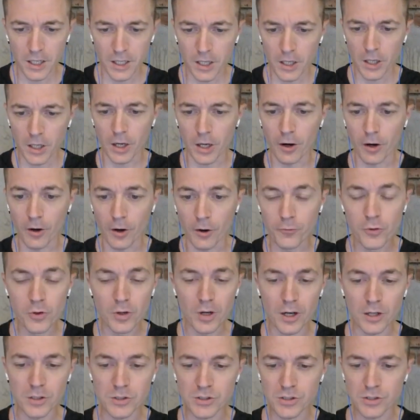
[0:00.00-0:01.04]
If you
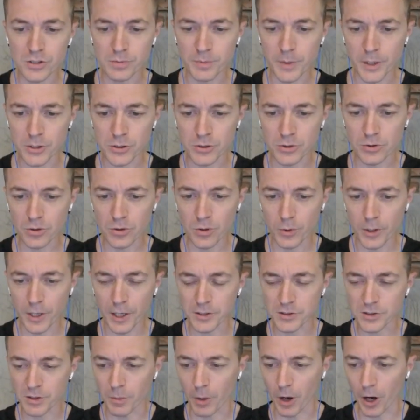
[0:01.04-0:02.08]
guys just make sure, we had
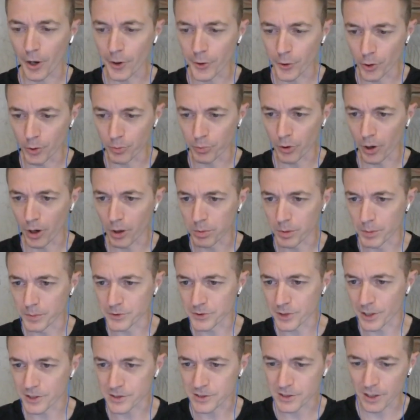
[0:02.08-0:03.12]
some audio problems
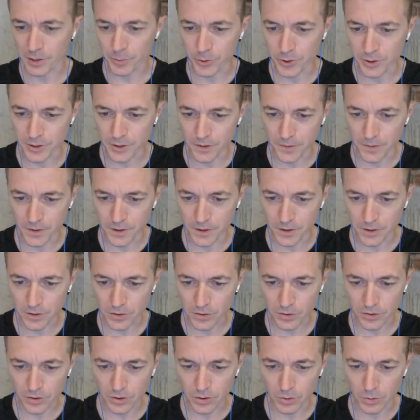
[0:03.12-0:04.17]
last time we did this.
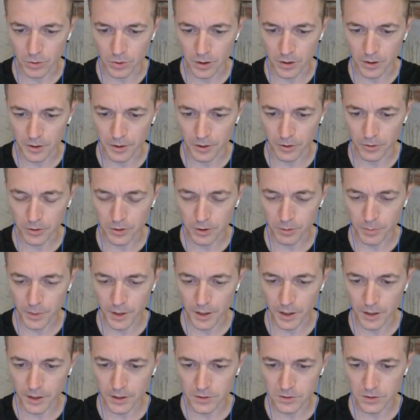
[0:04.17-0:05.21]
So, give me a
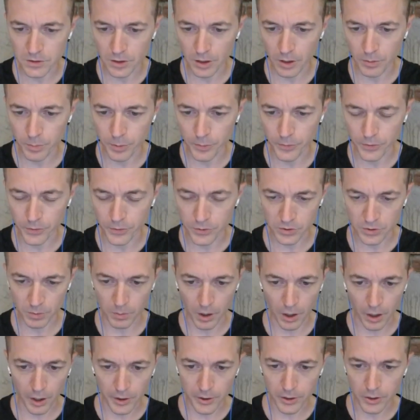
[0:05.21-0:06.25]
heads up if there's some
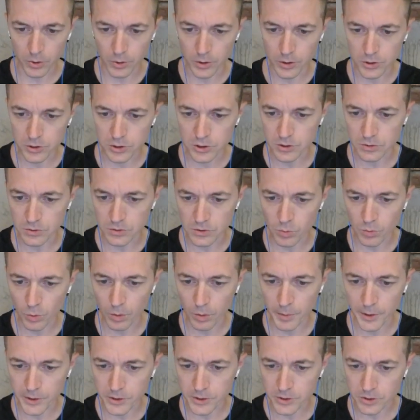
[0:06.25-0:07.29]
audio issues, and we'll
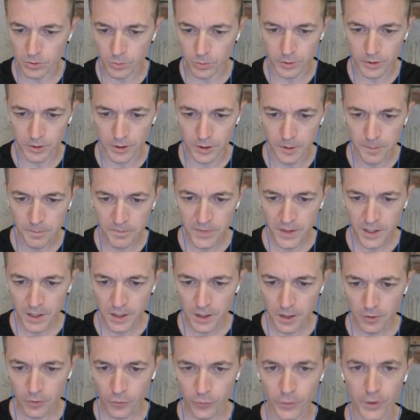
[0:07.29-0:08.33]
make sure we
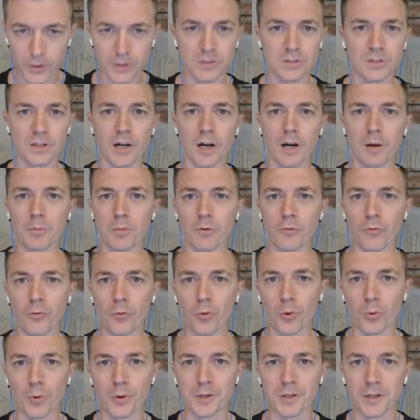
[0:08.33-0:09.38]
fix that before
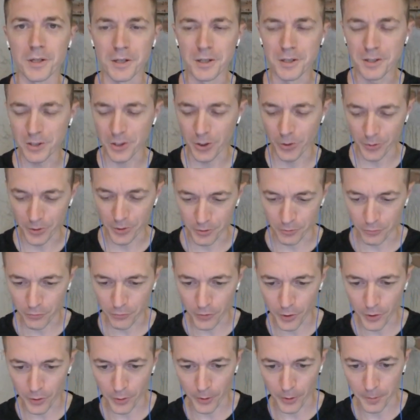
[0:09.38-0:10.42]
we go any
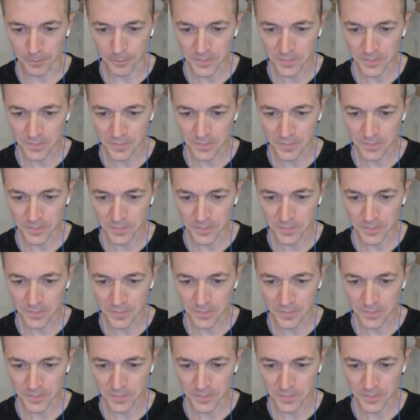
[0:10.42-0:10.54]
further.